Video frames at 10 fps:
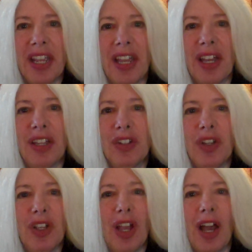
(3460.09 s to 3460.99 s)
And
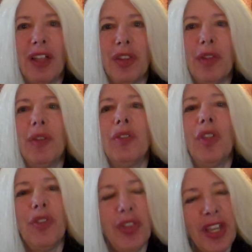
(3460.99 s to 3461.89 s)

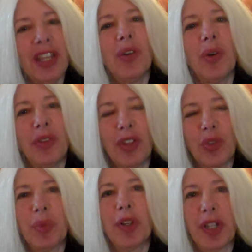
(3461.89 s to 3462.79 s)
the thing
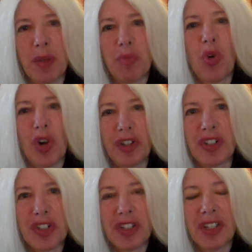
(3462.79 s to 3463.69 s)
that's really
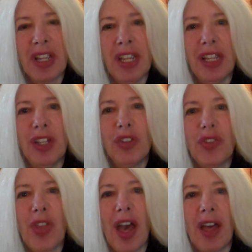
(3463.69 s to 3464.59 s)
important
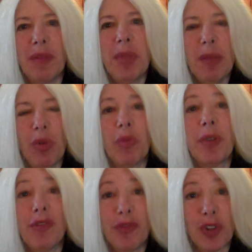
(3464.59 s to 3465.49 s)
is that people
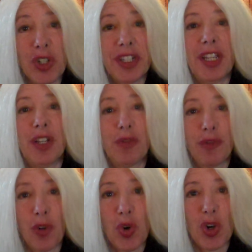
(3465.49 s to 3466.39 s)
be fully
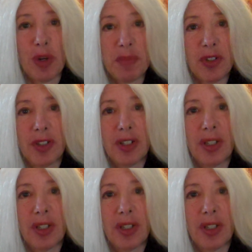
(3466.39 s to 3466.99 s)
informed,